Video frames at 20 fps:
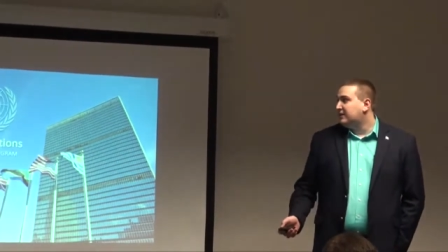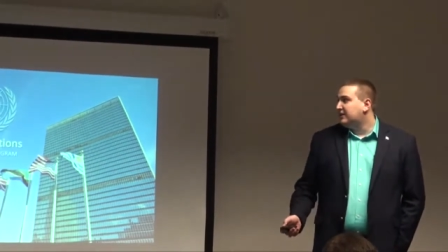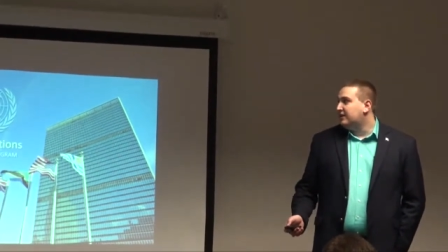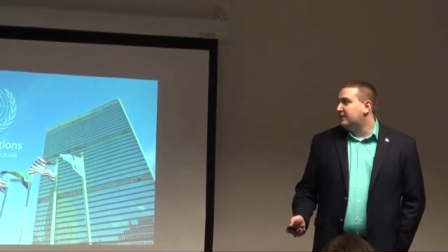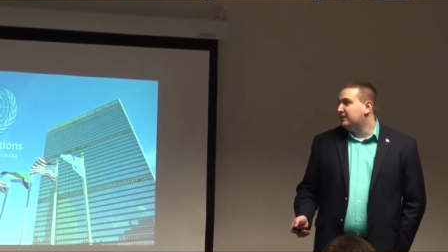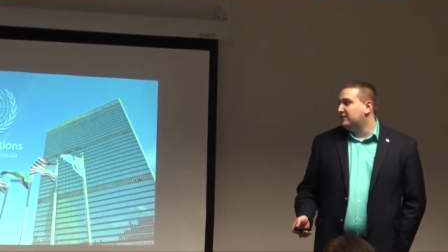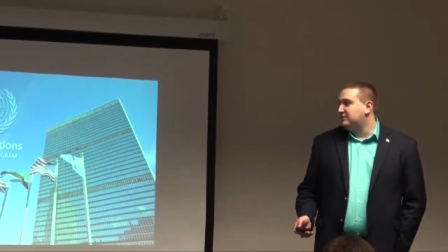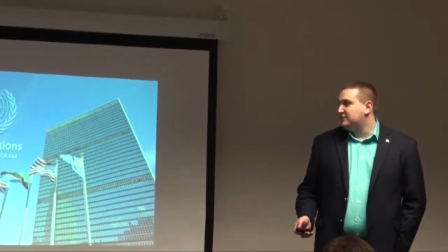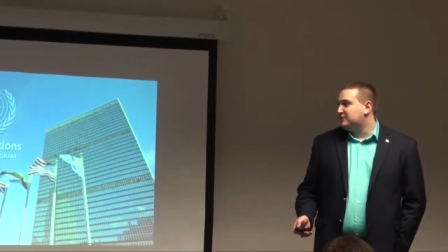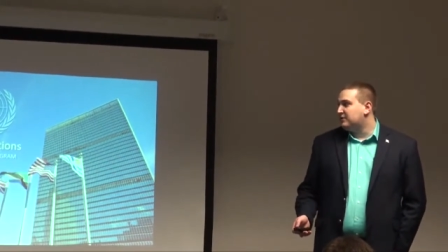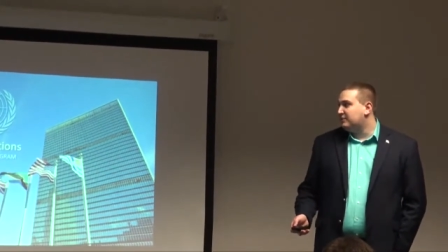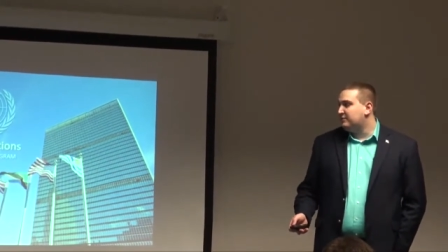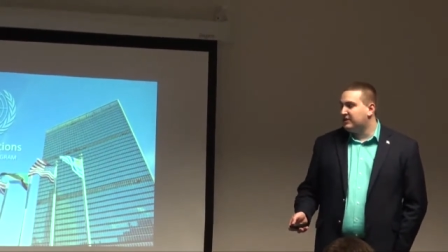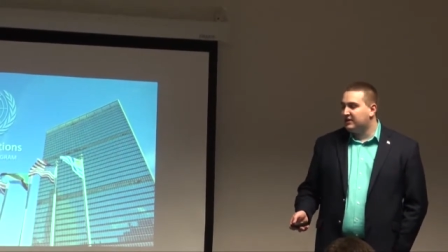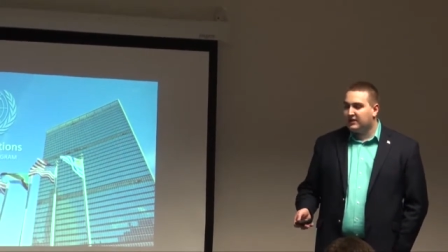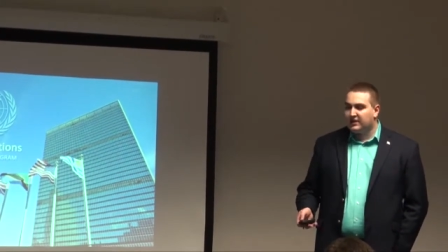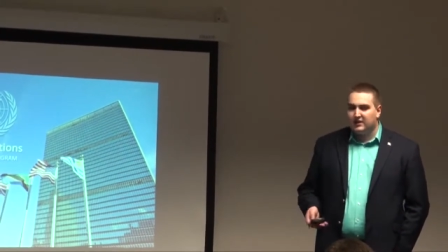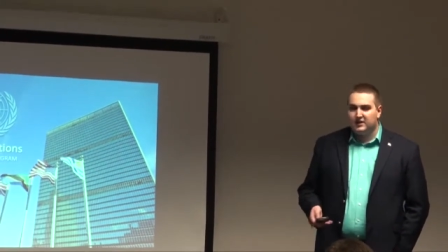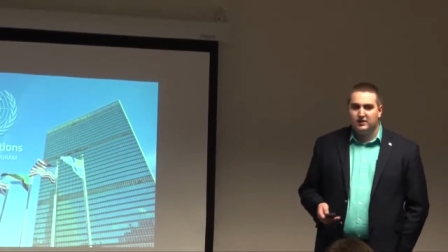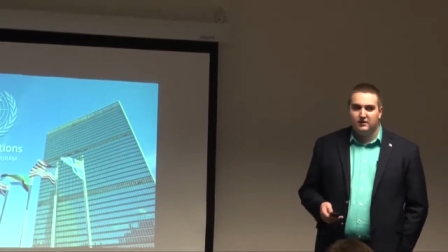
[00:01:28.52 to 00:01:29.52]
Uh, so I'm
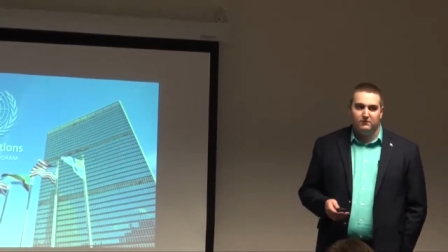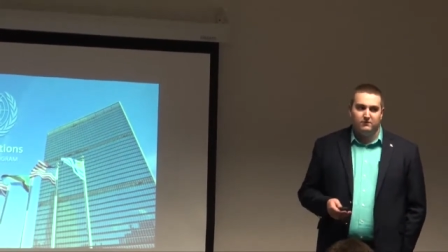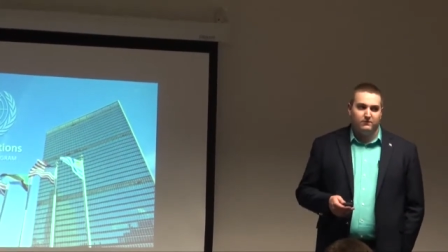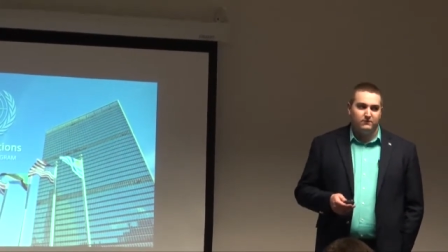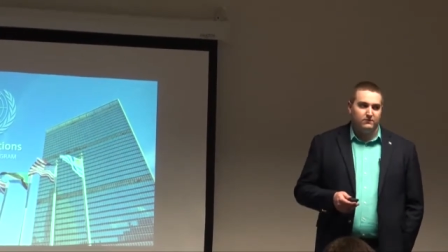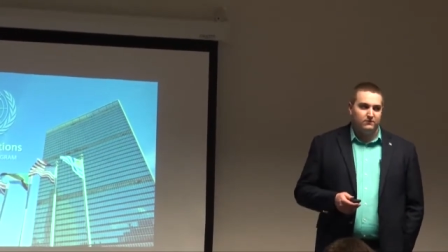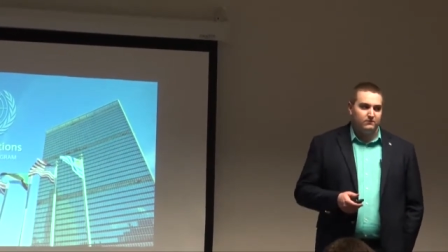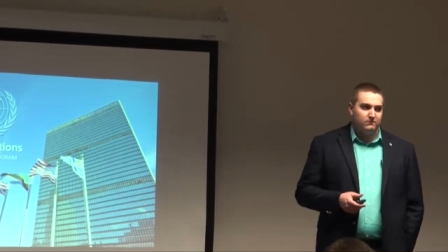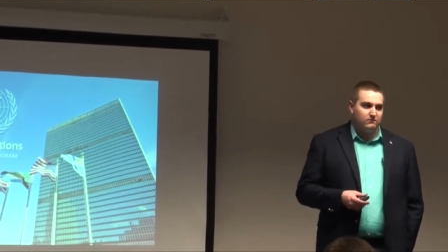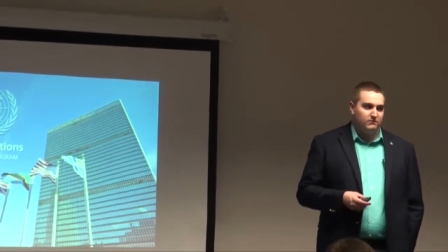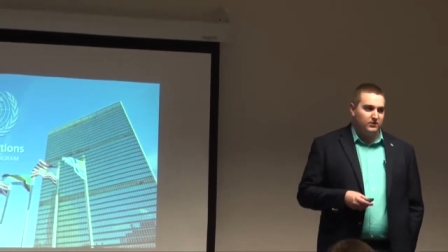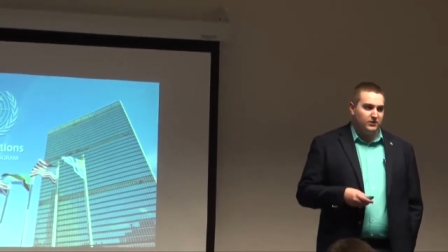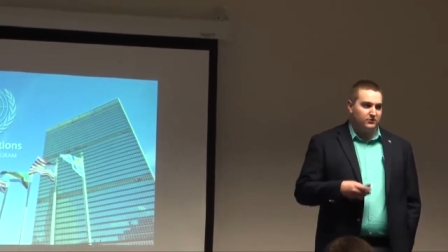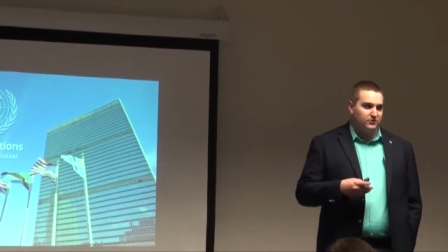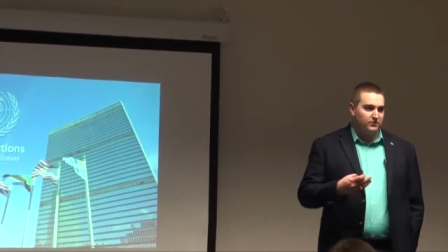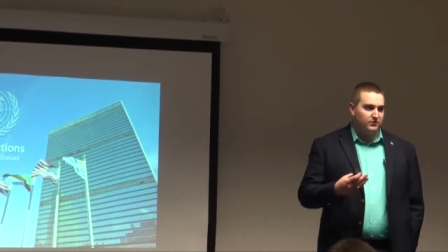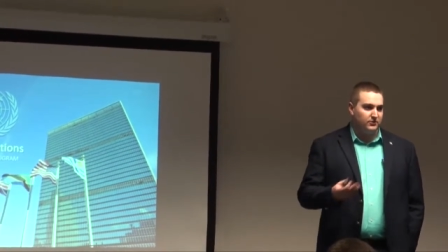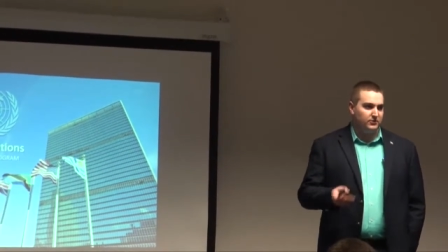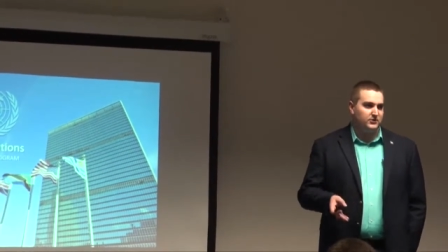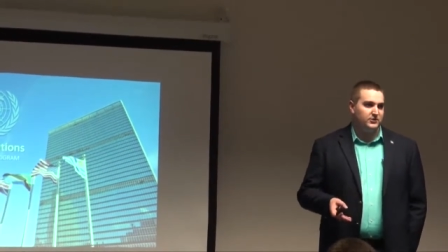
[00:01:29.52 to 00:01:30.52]
going to kind of
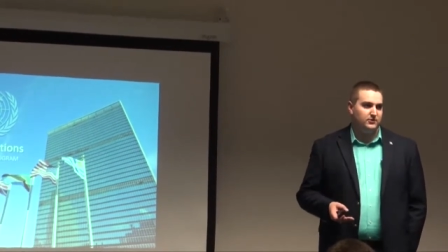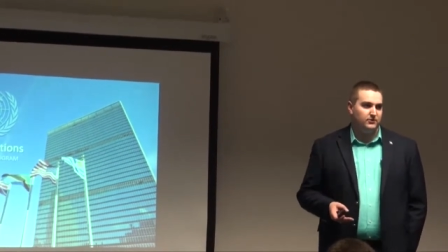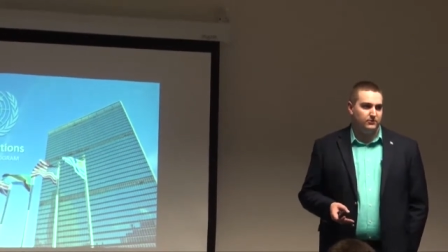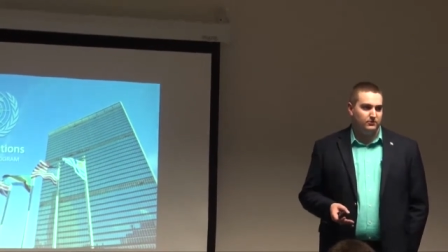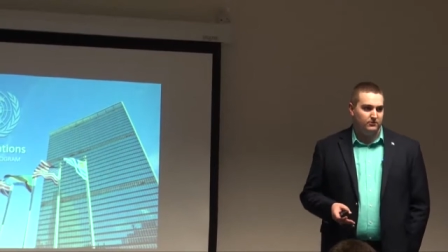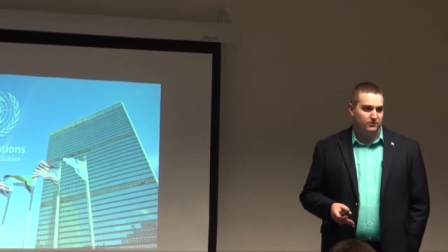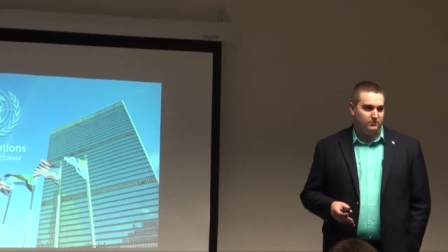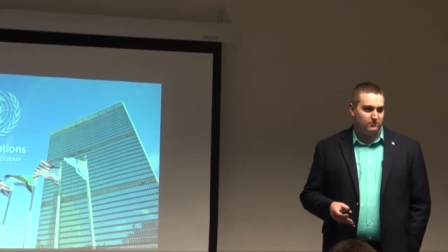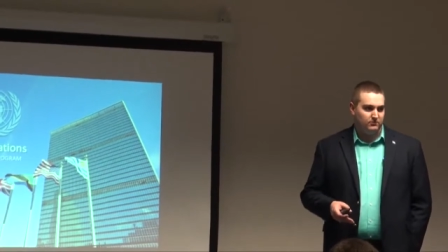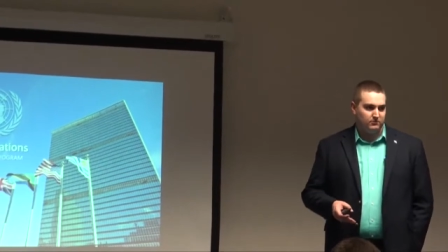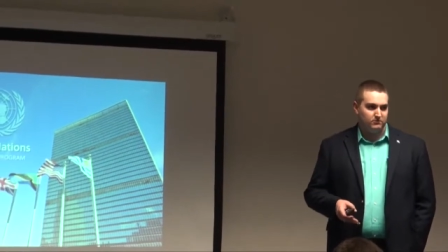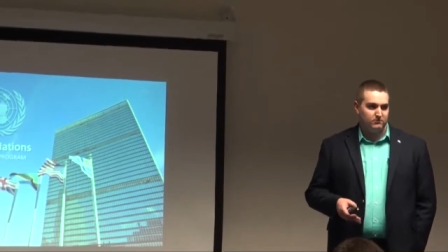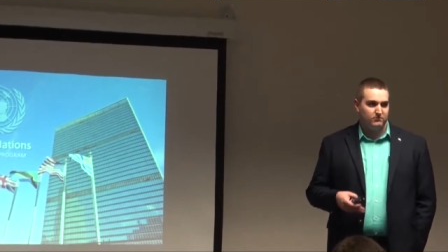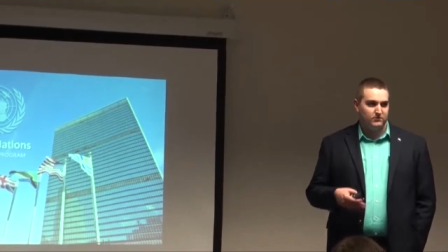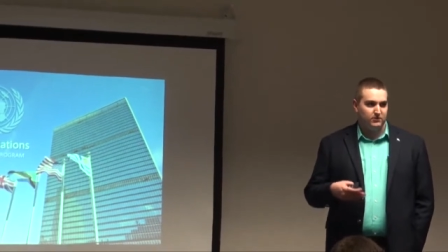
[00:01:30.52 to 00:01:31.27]
introduce you